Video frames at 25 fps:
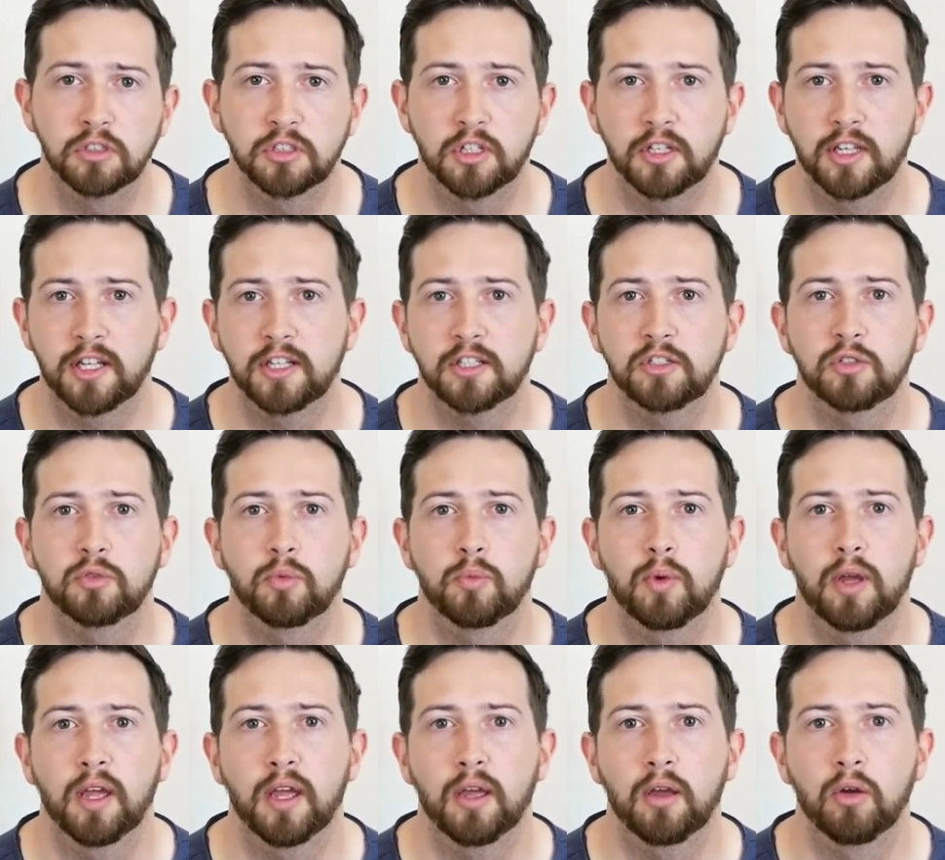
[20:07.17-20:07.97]
So that's
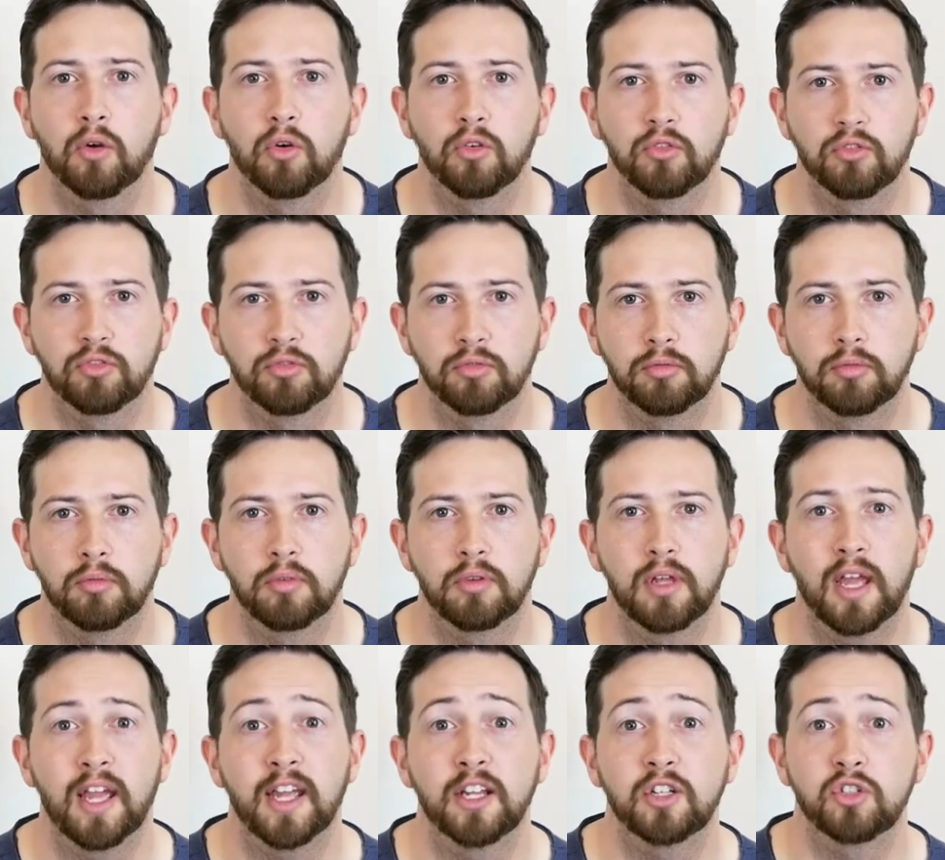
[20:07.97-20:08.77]
where of
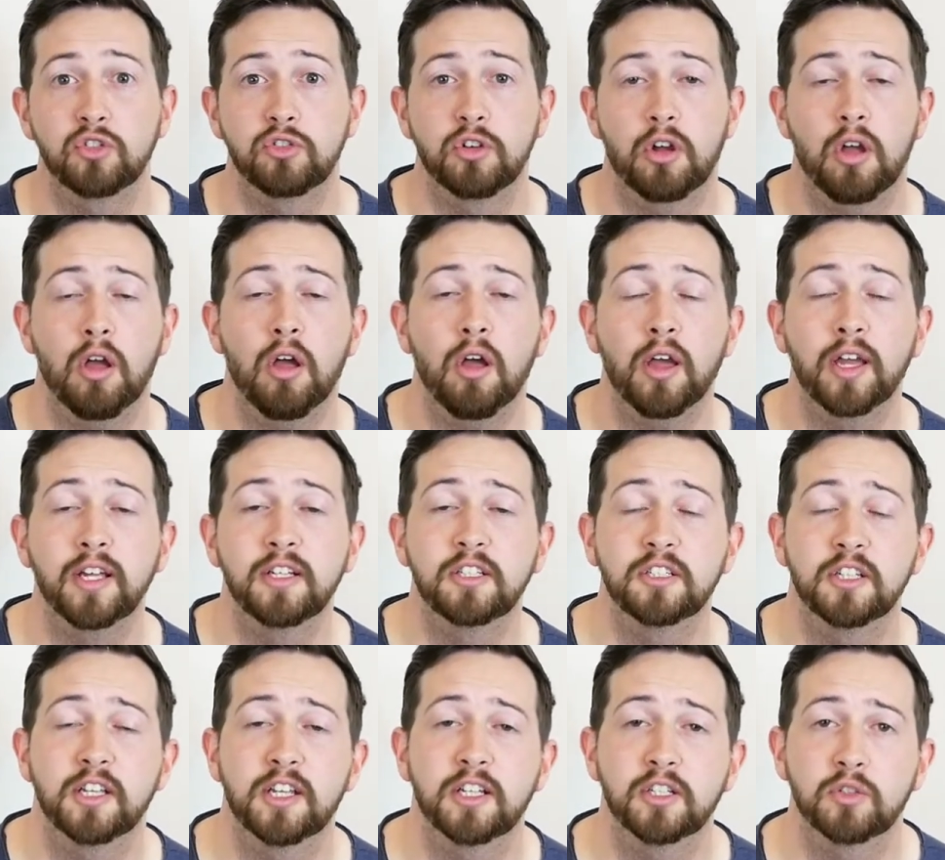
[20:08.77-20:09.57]
extra
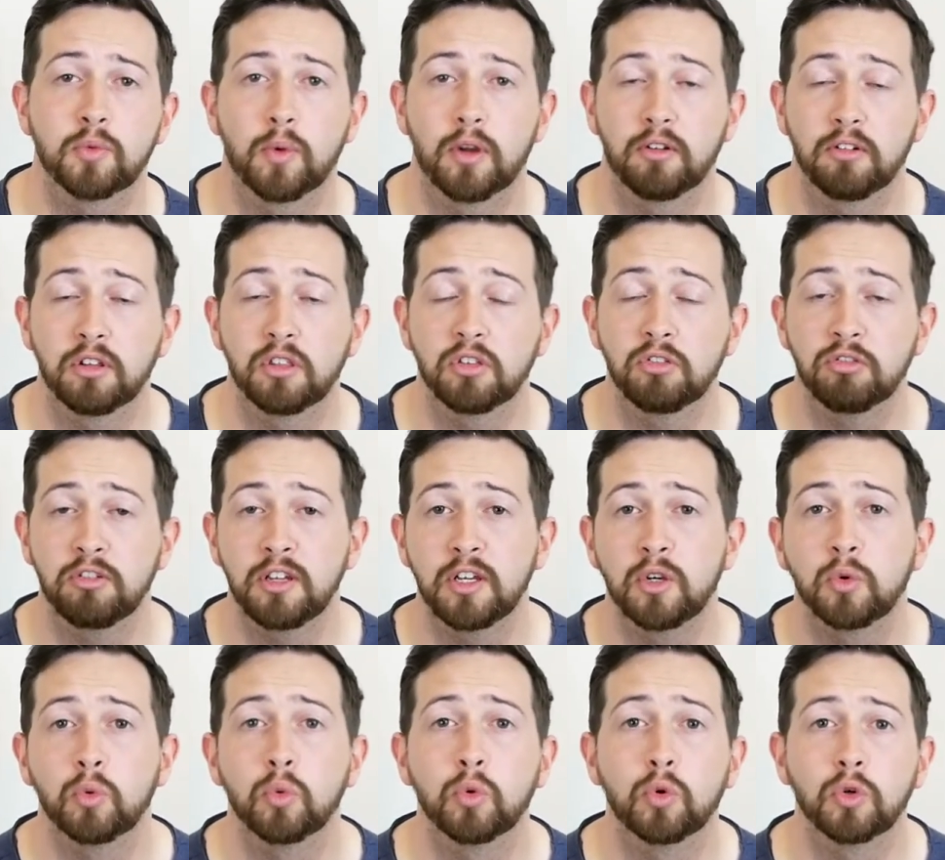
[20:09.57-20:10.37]
height, so that's where a
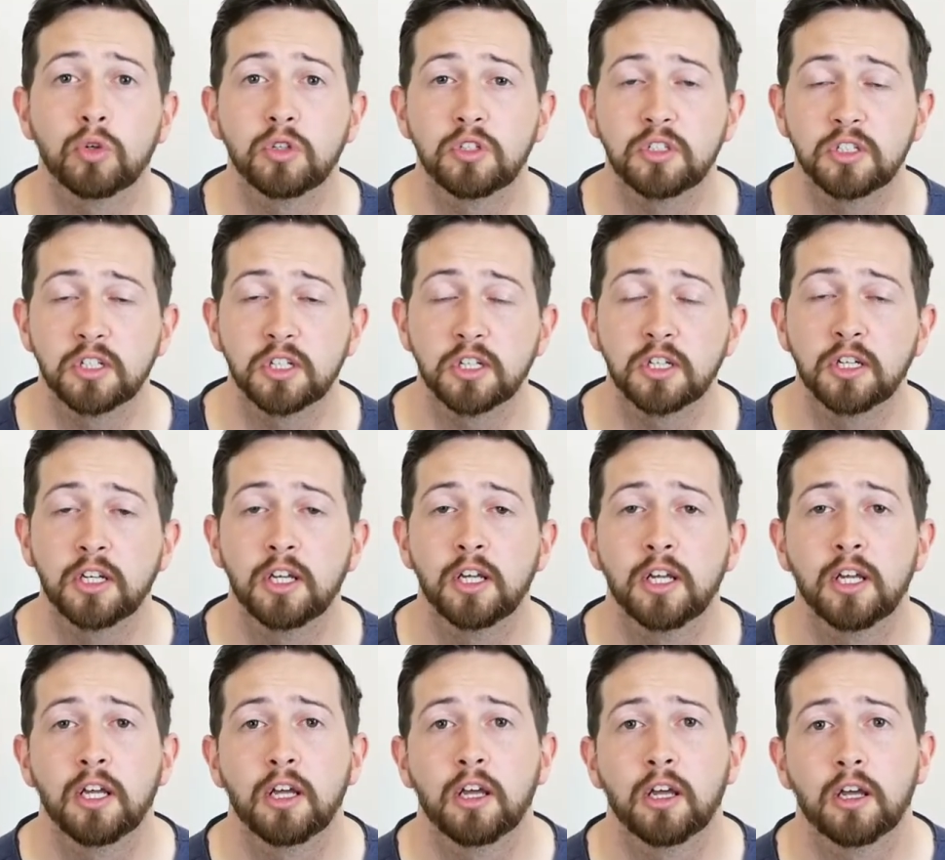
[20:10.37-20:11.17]
3/4
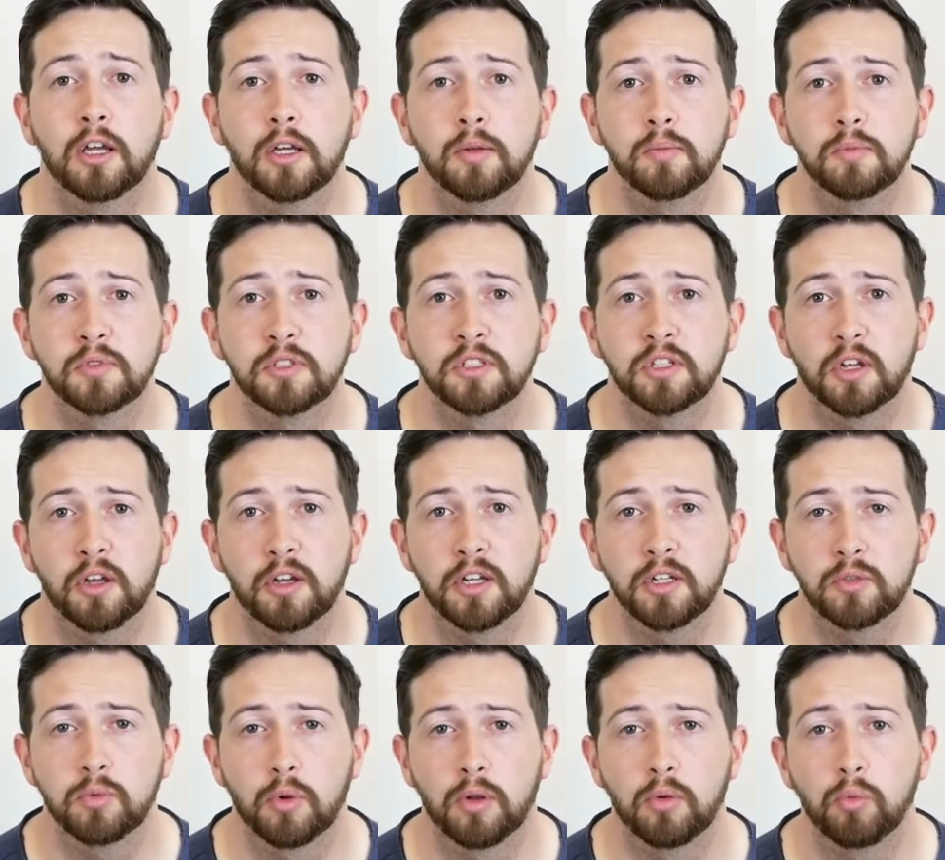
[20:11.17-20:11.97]

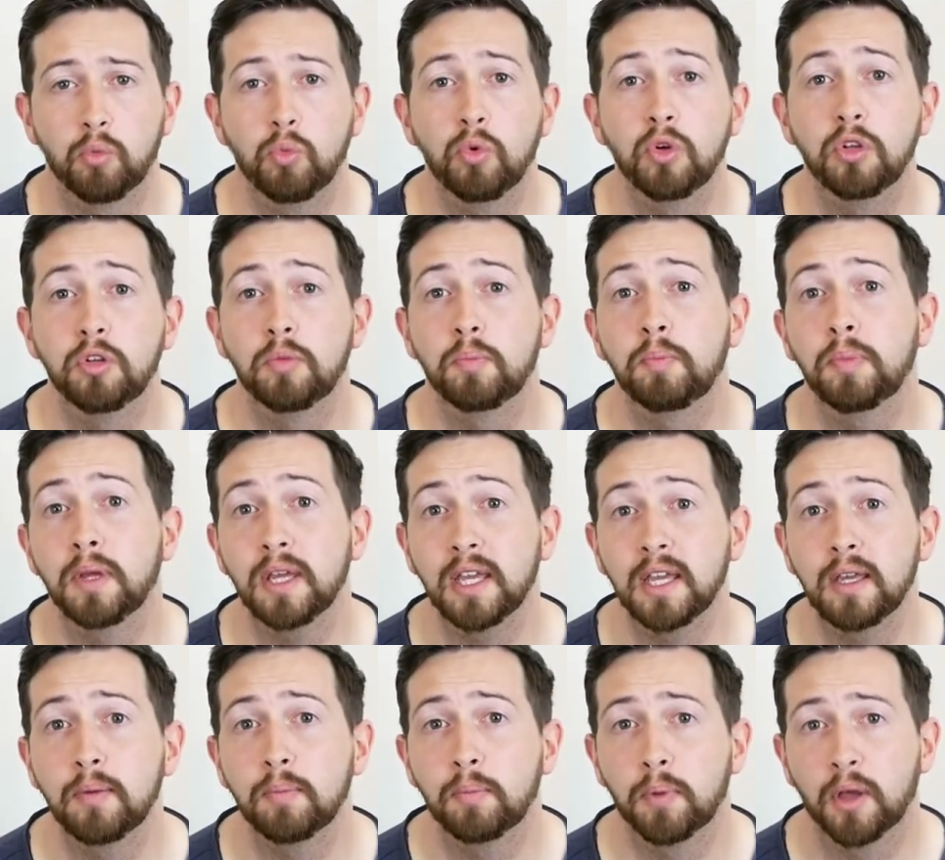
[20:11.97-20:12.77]
size one would
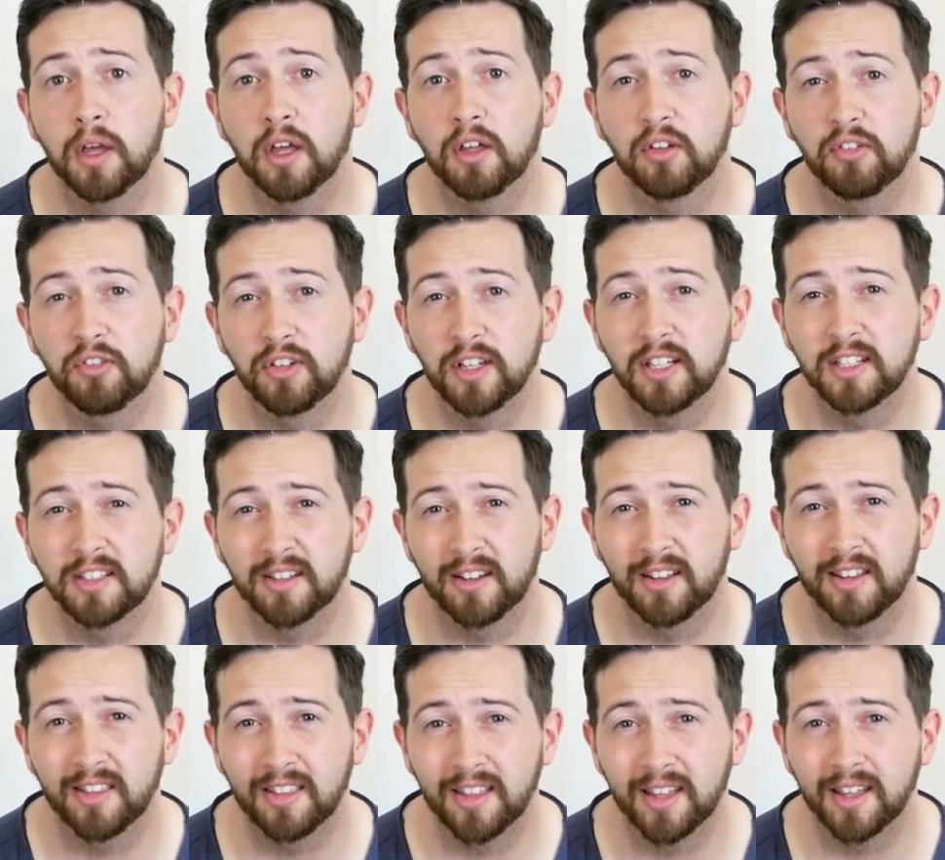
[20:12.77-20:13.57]
be perfect,
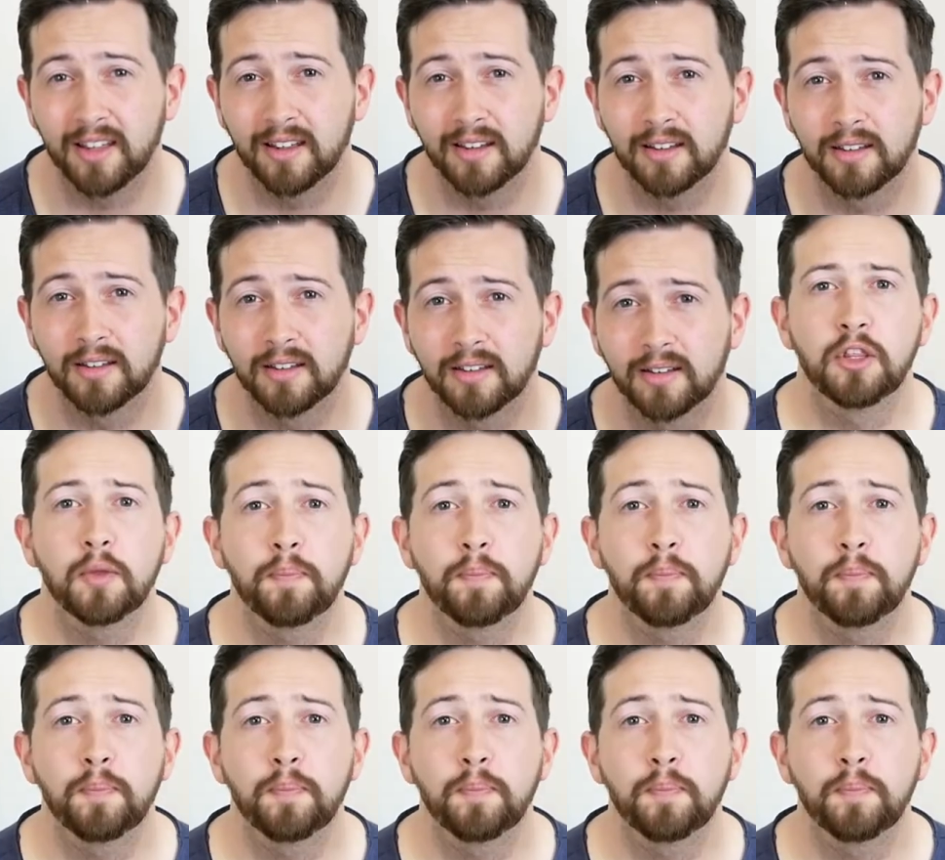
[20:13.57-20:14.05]
I think.